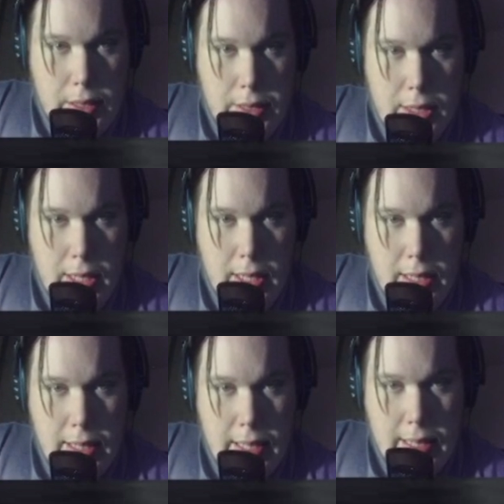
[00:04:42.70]
John
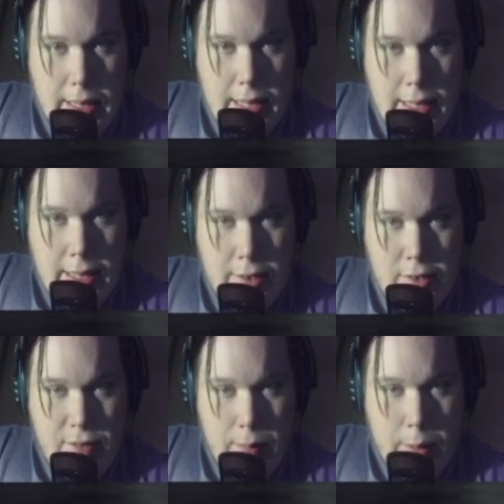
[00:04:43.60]
Kent heals from
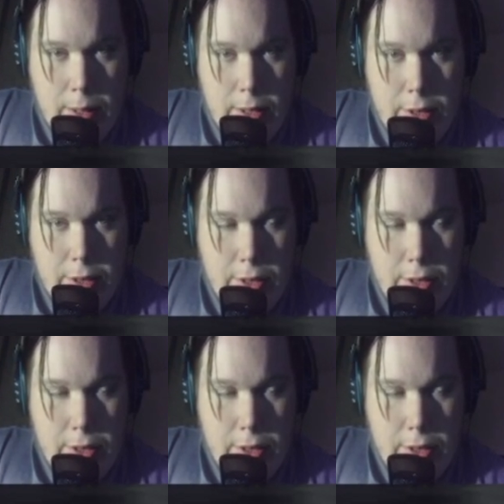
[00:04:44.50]
the truth.